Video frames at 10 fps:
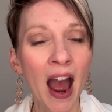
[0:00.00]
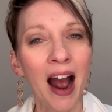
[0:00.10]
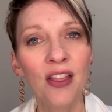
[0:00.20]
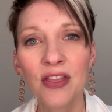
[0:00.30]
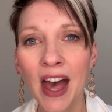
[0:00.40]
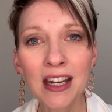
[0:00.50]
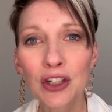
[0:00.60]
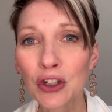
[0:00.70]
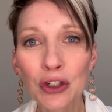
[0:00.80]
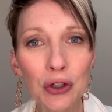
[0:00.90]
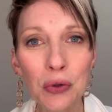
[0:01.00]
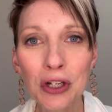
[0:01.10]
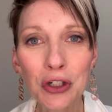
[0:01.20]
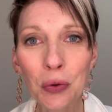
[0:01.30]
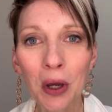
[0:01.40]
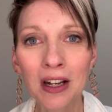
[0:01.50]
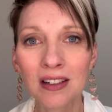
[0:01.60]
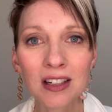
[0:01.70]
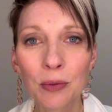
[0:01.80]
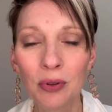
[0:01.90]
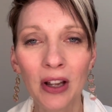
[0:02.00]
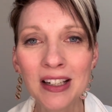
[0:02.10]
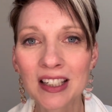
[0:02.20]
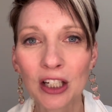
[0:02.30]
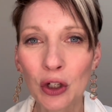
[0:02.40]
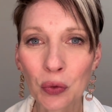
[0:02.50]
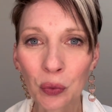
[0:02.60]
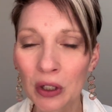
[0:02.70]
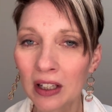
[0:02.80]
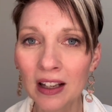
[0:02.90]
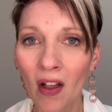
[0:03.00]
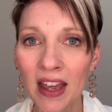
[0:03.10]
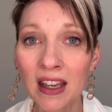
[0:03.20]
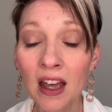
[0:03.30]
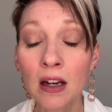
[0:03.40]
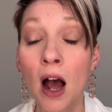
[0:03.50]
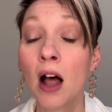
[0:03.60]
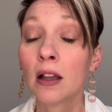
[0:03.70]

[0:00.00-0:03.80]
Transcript: And then as soon as you get it to the place that you really like it,